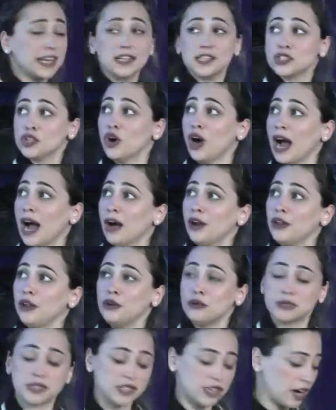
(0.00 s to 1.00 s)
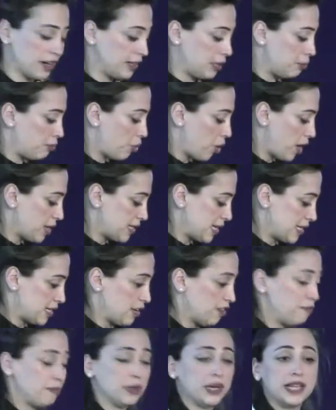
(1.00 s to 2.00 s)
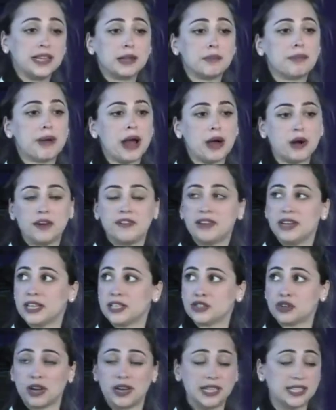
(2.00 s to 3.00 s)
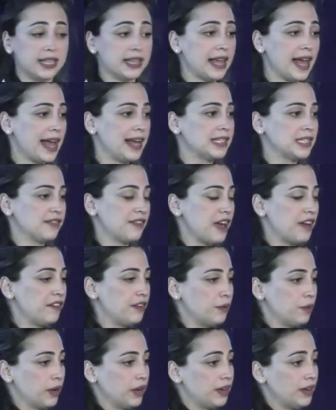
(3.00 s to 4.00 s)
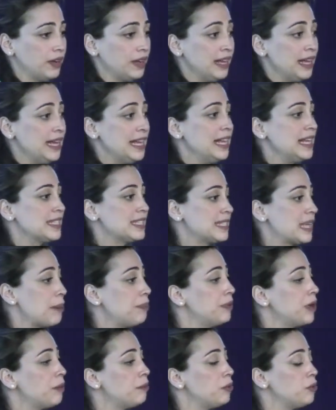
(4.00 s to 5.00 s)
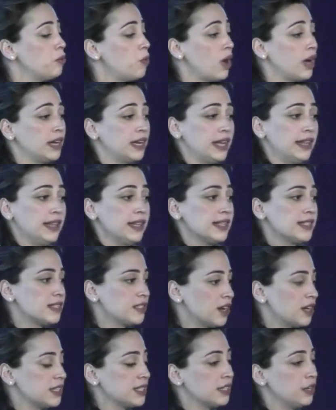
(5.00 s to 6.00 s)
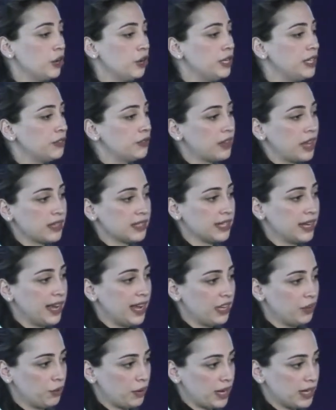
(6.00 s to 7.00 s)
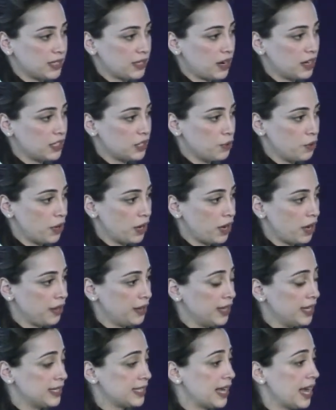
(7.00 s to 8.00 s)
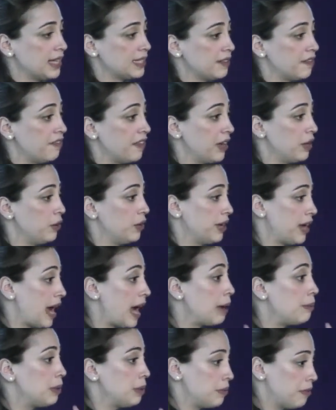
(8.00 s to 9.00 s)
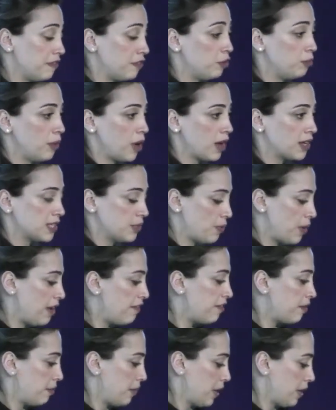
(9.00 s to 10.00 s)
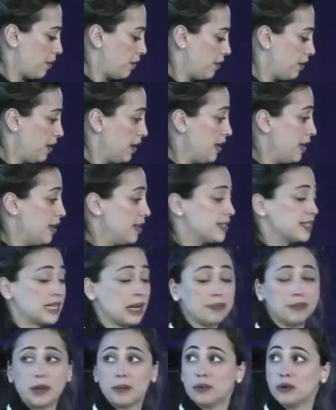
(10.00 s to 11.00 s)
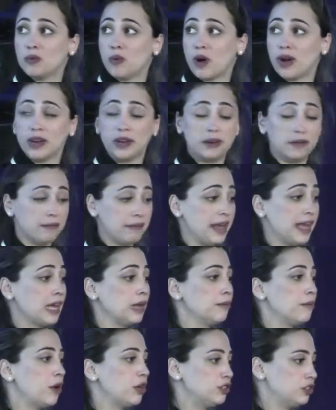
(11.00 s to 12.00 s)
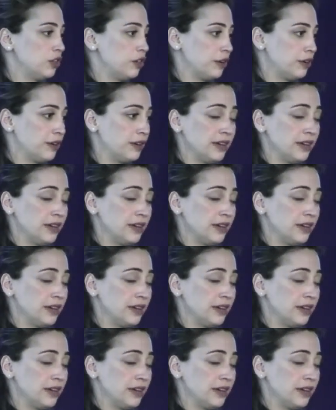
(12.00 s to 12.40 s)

So how do you start the process of putting the power of electronics in the hands of everyone? Step number one, and this starts in early 2008 when I started to work on this as a fellow at IBM a few blocks away from here. Step number one, make it modular.